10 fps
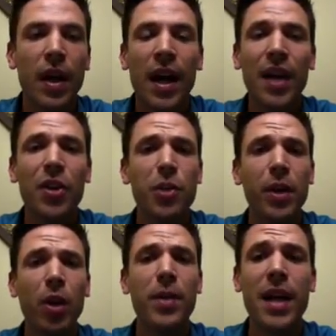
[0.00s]
An energy
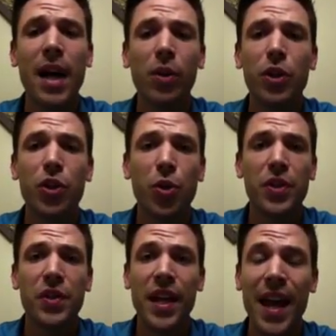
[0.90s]
pyramid not only shows
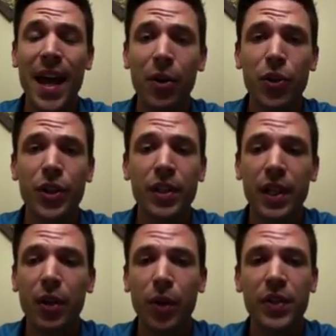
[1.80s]
us that energy
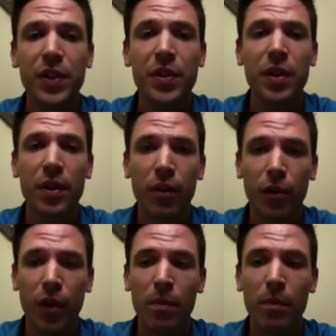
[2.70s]
decreases
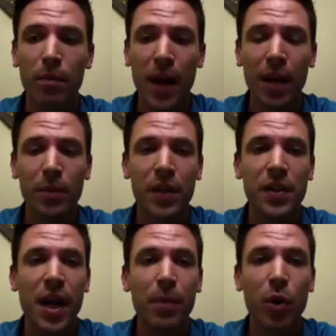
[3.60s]
from bottom to
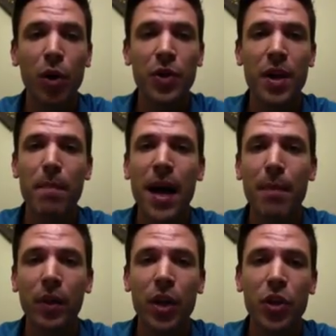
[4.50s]
top, but also that
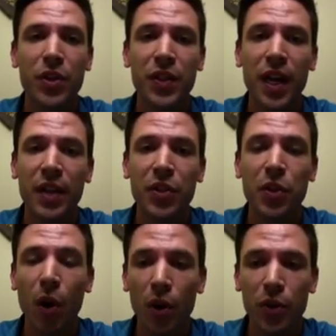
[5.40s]
population sizes
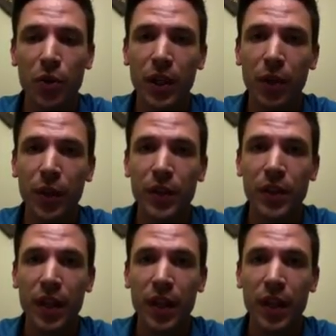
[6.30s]
also decrease.